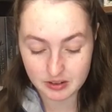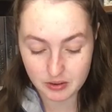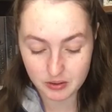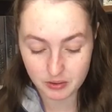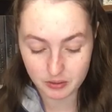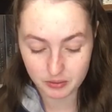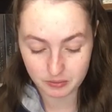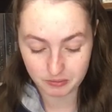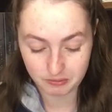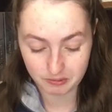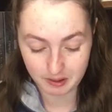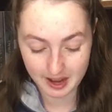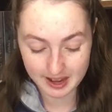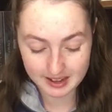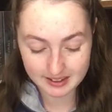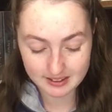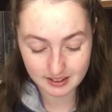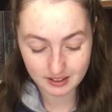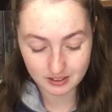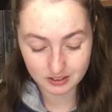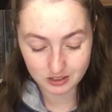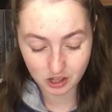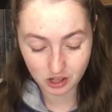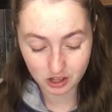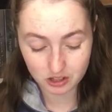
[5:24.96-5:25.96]
read
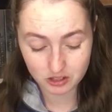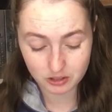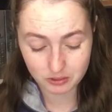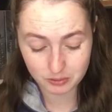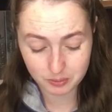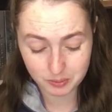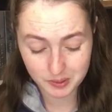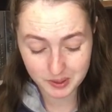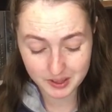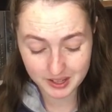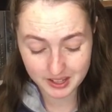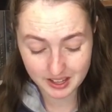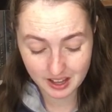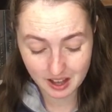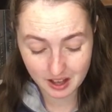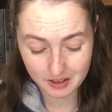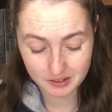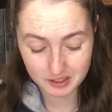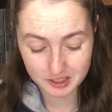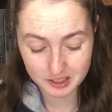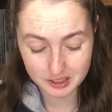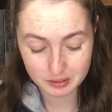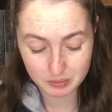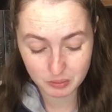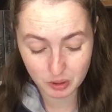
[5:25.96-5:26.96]
a lot of pretty
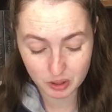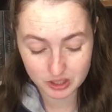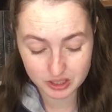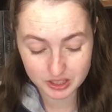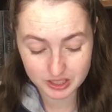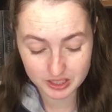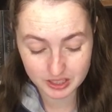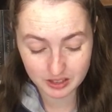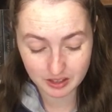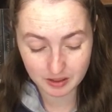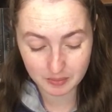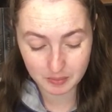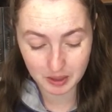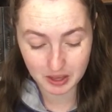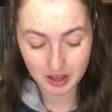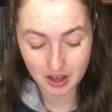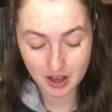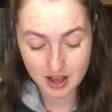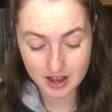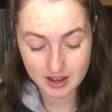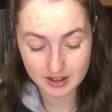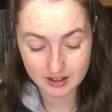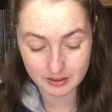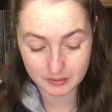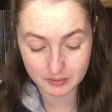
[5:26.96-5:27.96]
covers. Most of them are
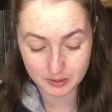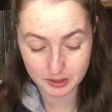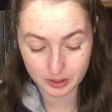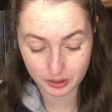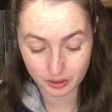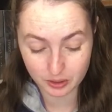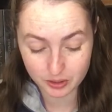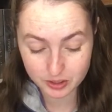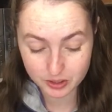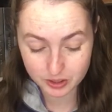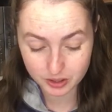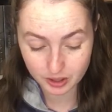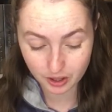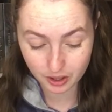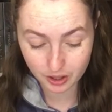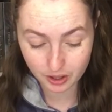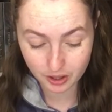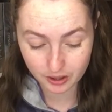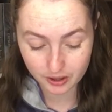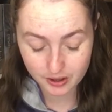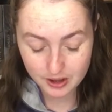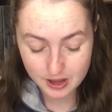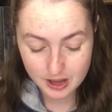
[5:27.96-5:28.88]
kind of so-so.